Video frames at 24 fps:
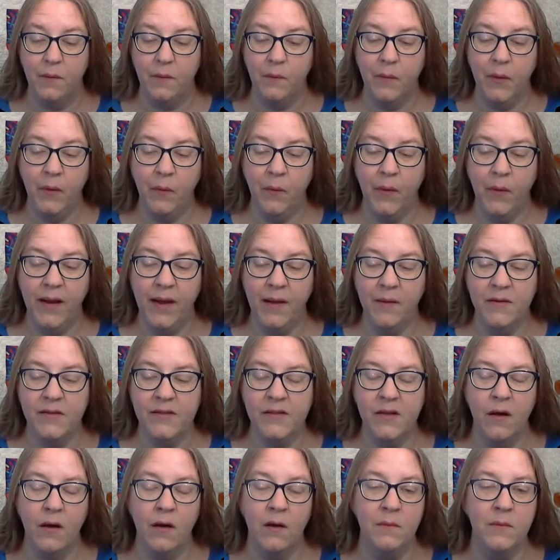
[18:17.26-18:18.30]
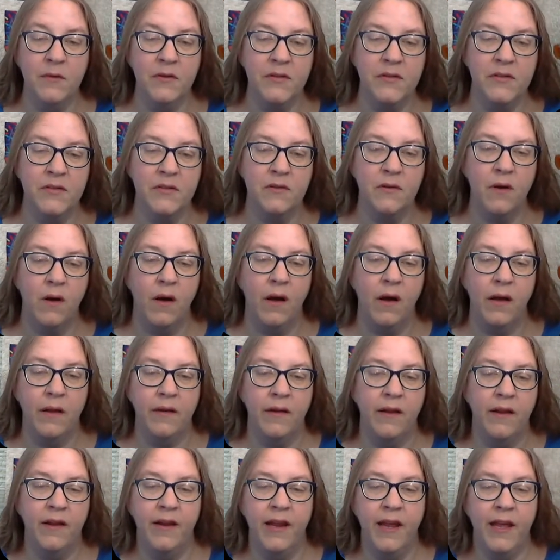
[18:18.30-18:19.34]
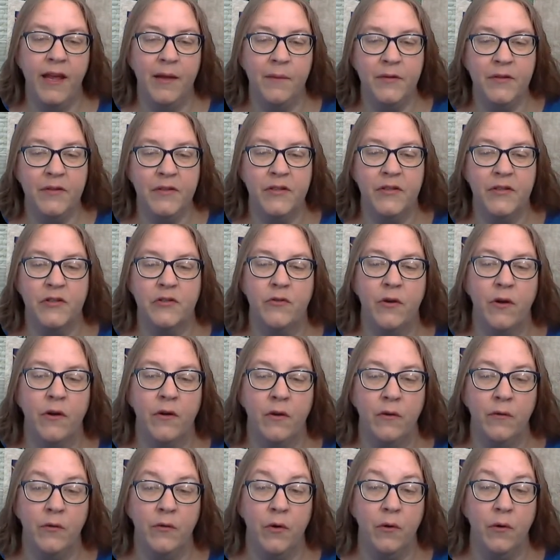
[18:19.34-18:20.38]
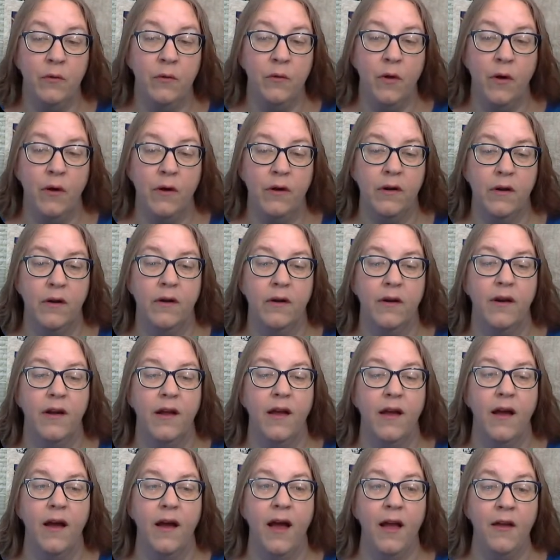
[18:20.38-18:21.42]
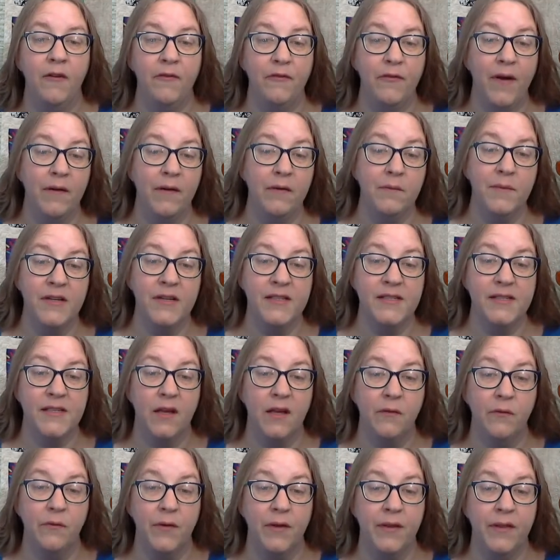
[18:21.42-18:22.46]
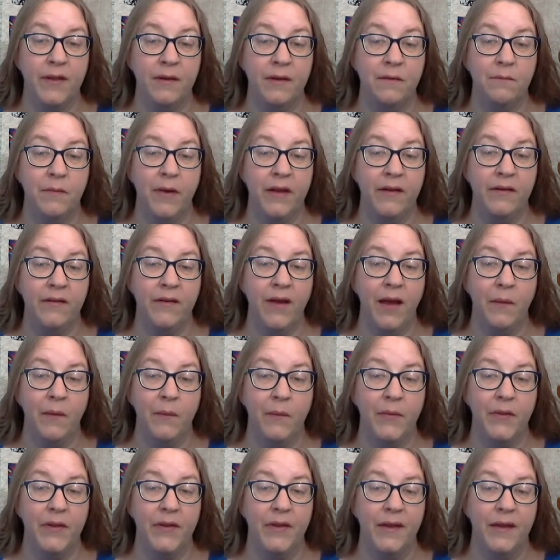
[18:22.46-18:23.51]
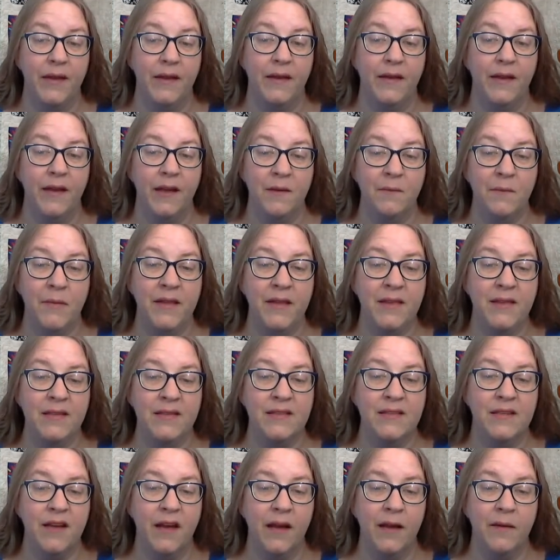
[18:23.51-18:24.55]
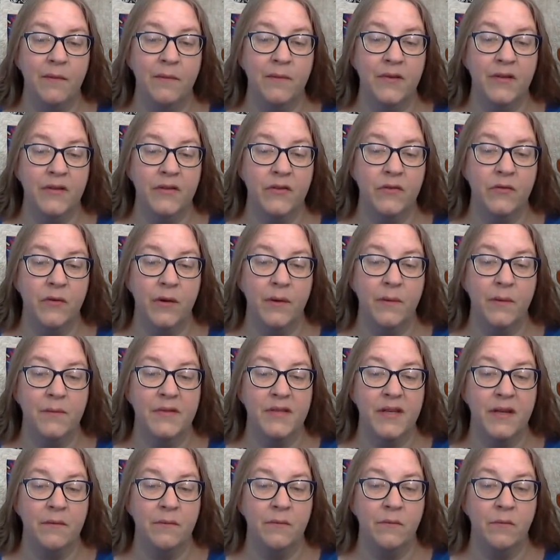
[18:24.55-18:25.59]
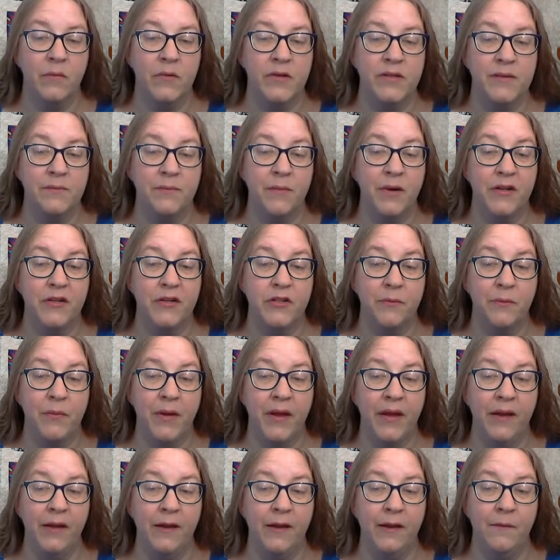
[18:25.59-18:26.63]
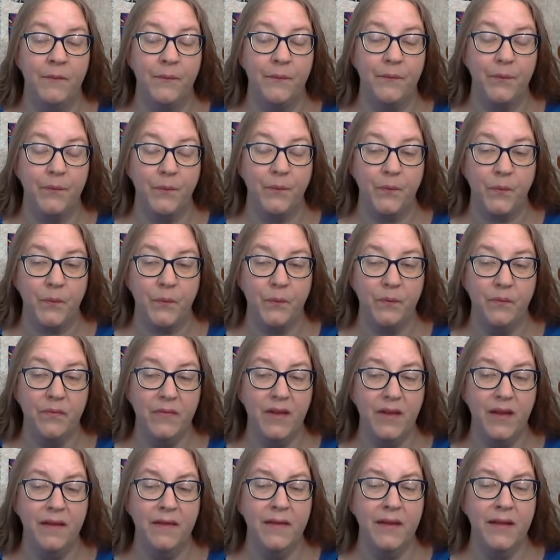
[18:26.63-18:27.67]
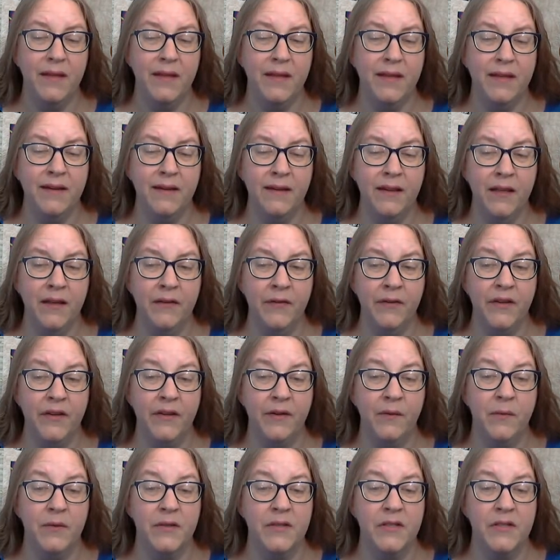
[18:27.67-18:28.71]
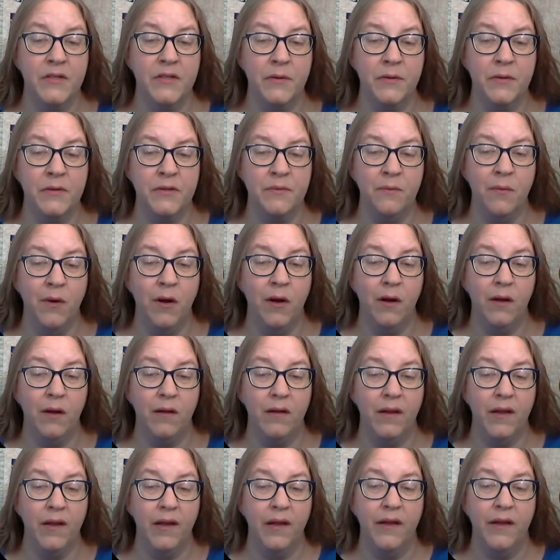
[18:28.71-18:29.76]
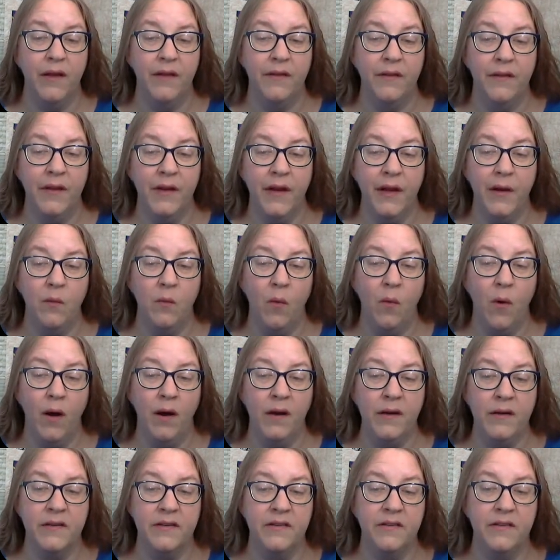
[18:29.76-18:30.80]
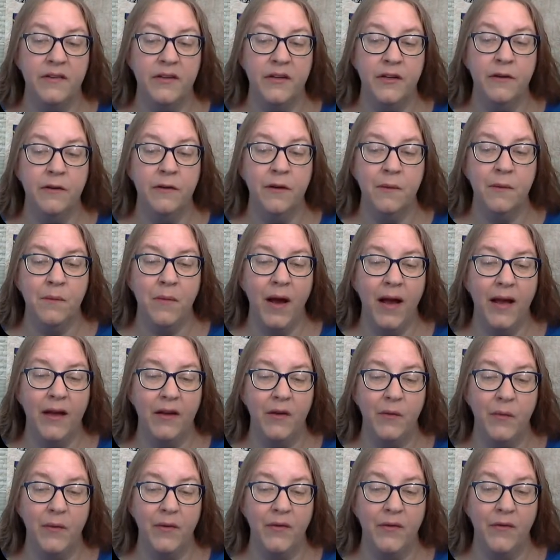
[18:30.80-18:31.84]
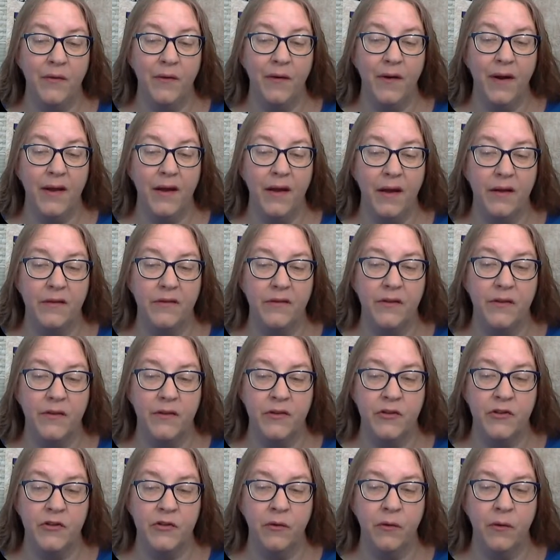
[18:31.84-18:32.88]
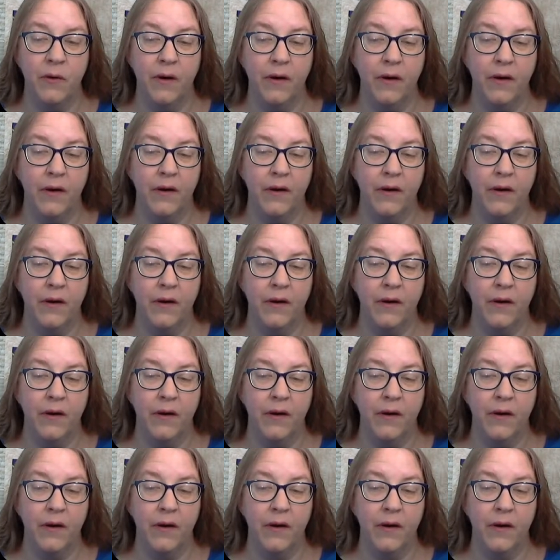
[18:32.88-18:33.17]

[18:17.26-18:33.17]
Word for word: but when I was almost gone and able to struggle no longer, I found myself within my depth, and by this time the storms had, was much abated. The declivity was so small that I walked near a mile before I got to the shore,